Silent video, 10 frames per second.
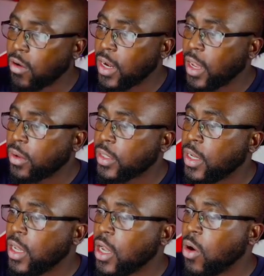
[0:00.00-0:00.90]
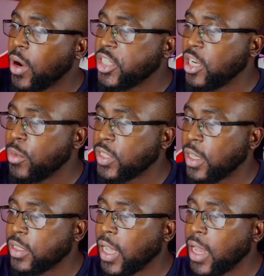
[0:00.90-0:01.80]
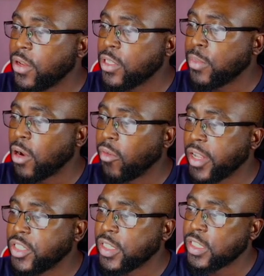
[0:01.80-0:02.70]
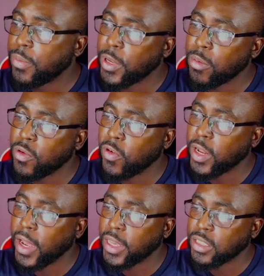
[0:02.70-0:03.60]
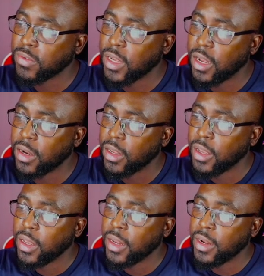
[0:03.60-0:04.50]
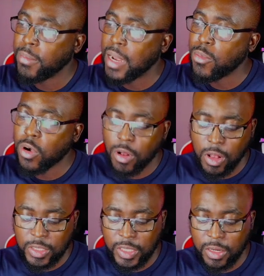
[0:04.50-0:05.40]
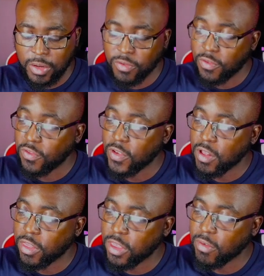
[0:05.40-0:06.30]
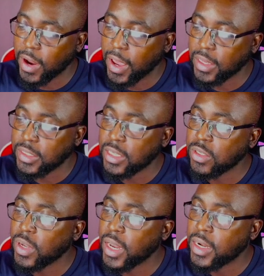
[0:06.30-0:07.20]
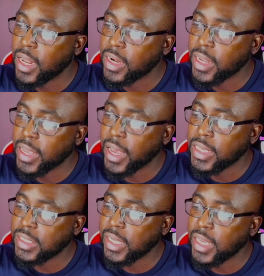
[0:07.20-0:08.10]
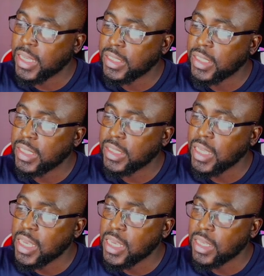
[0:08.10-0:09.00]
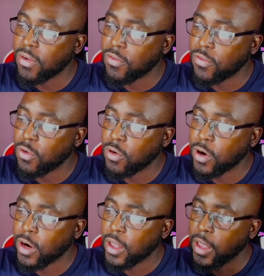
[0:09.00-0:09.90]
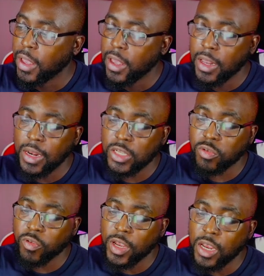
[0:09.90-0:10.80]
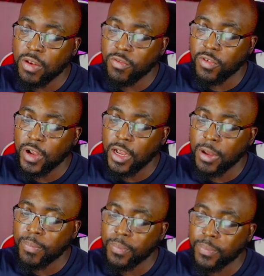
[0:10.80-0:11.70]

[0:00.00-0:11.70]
out. Question number six How does my righteousness appear before the eyes of God? The Bible calls it filthy rags. Let's look at that in Isaiah 64. Let's read from